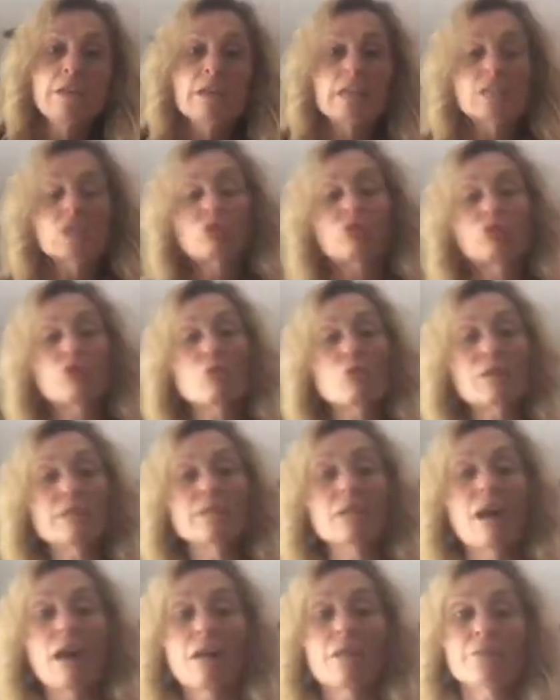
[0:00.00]
It's
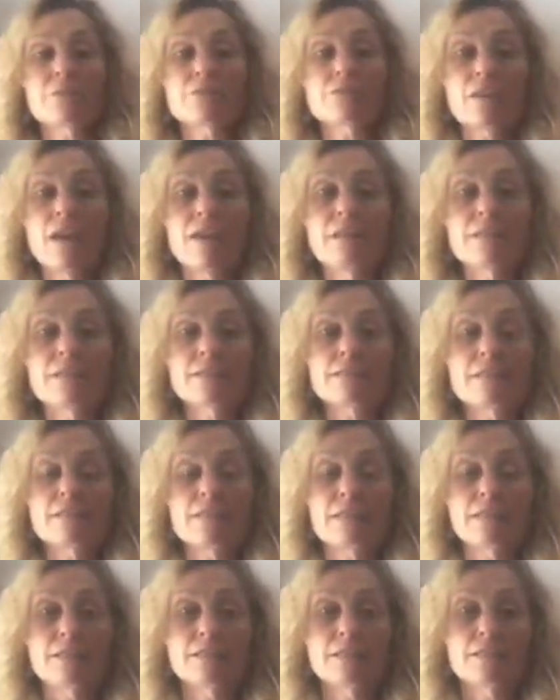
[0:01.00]
$40, and it's
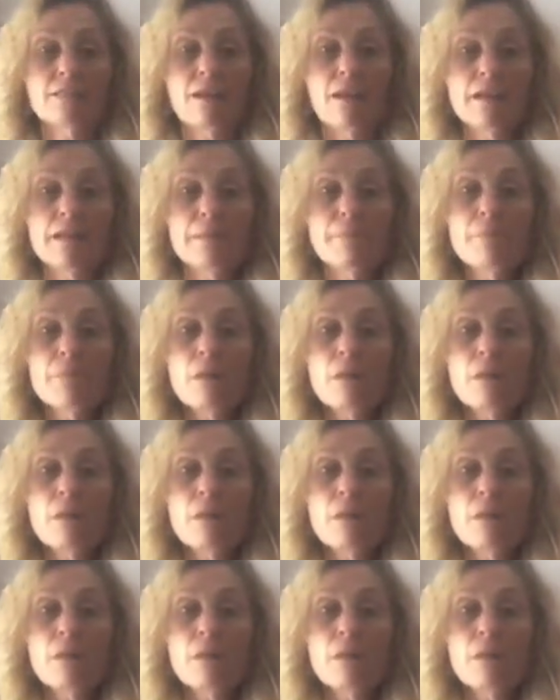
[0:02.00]
skin tight.